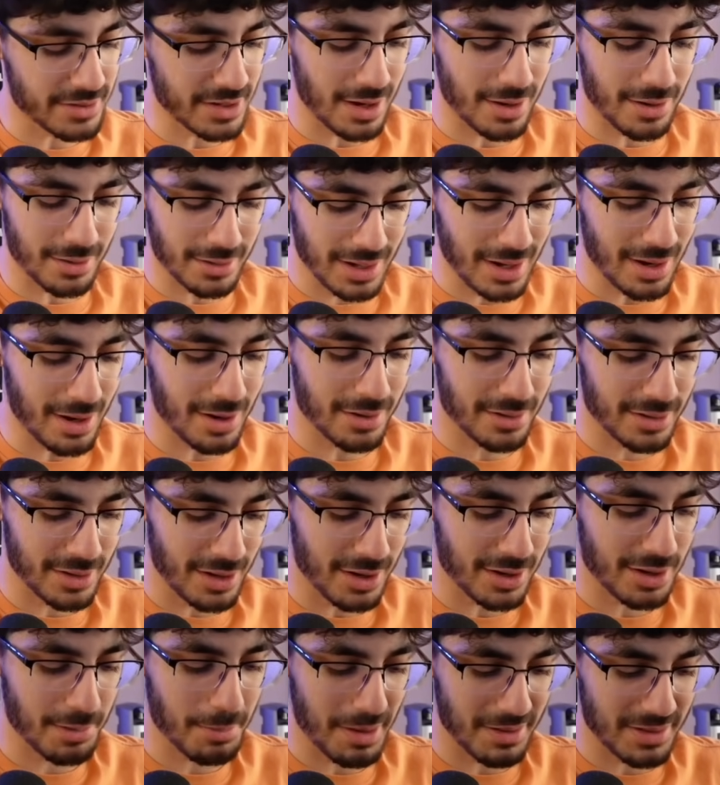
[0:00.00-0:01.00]
I'll
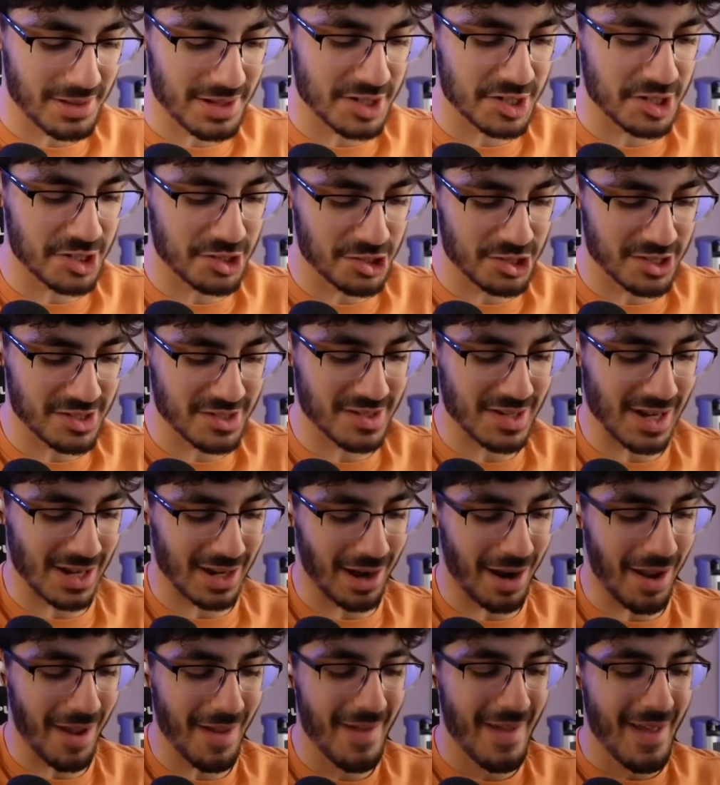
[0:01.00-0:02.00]
talk about this in just a
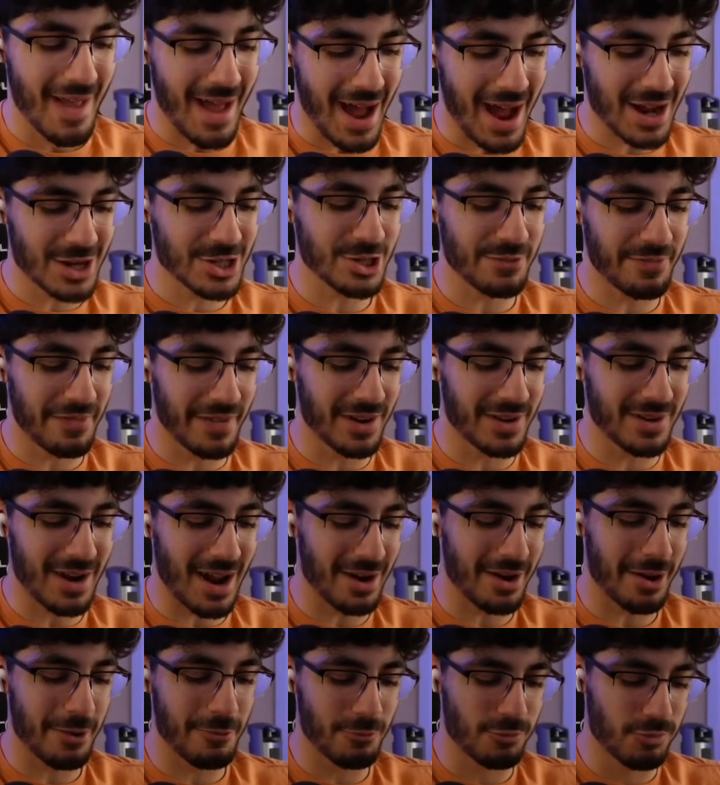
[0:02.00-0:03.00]
second. I actually figured
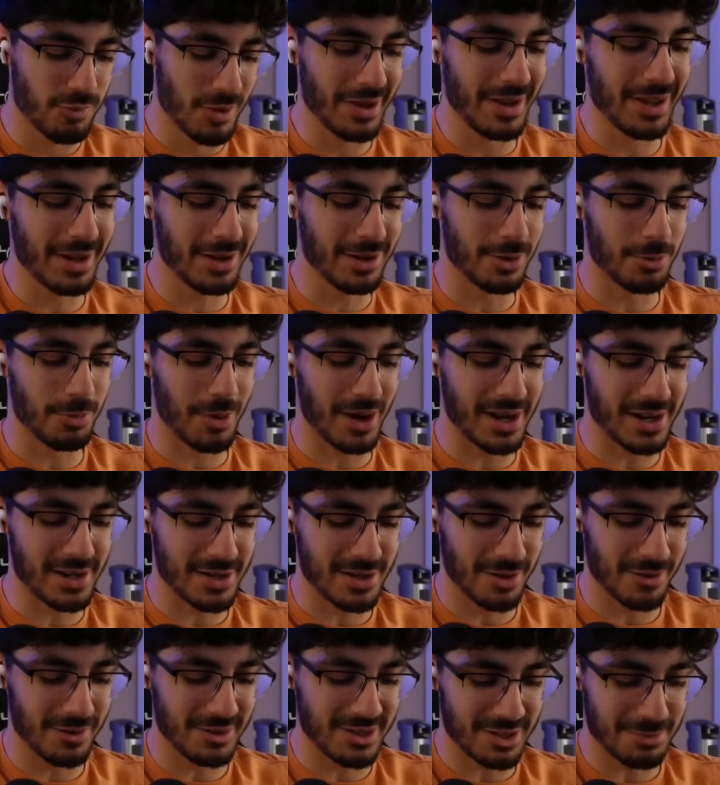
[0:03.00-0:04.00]
out a really good way to
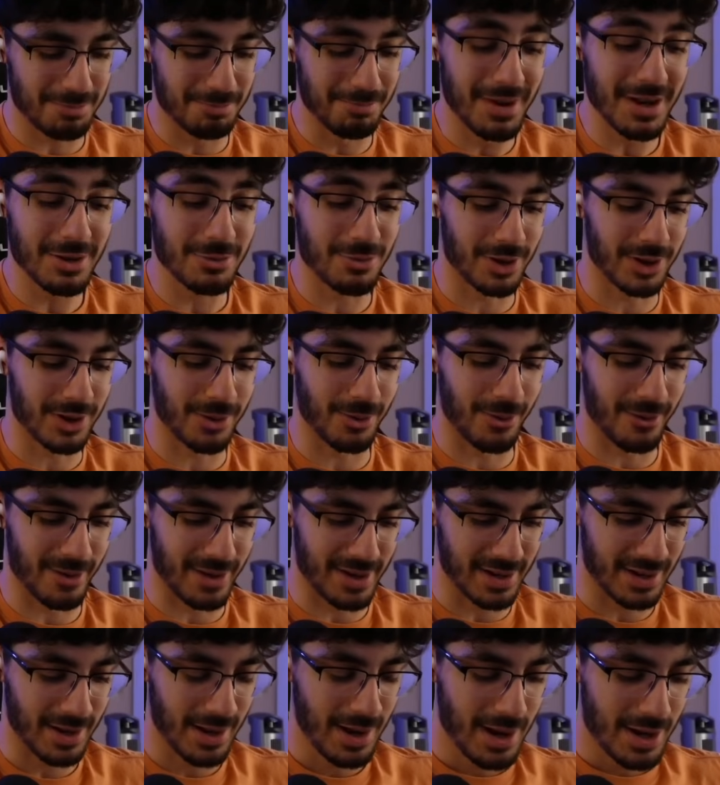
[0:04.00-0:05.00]
do this
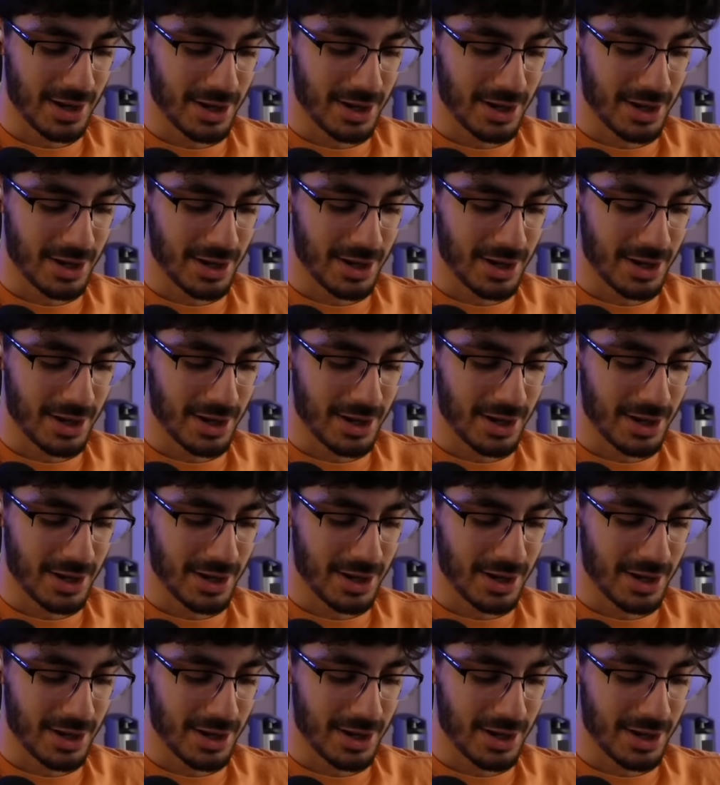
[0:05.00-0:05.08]
mid-recording.